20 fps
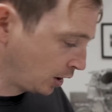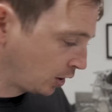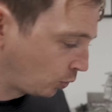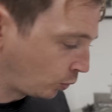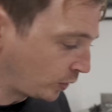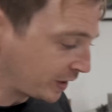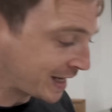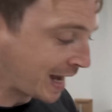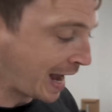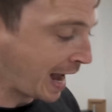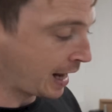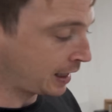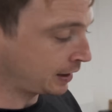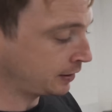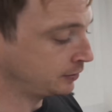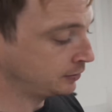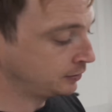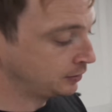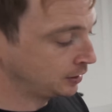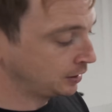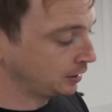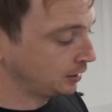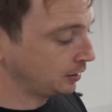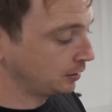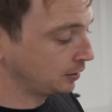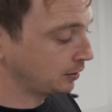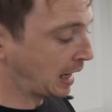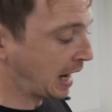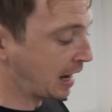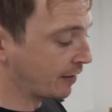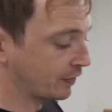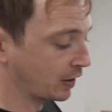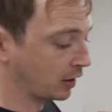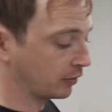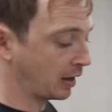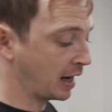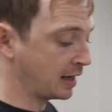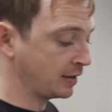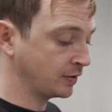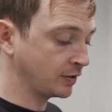We can have our
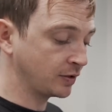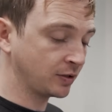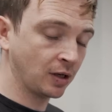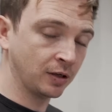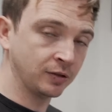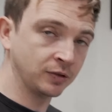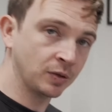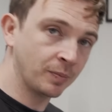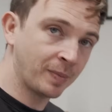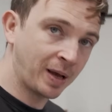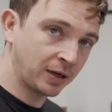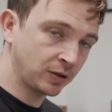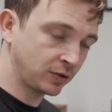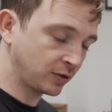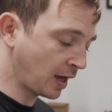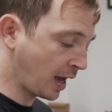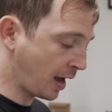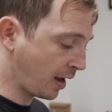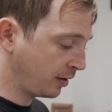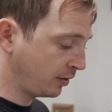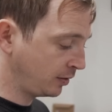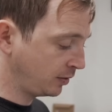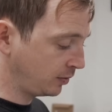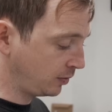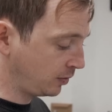ends done to match that,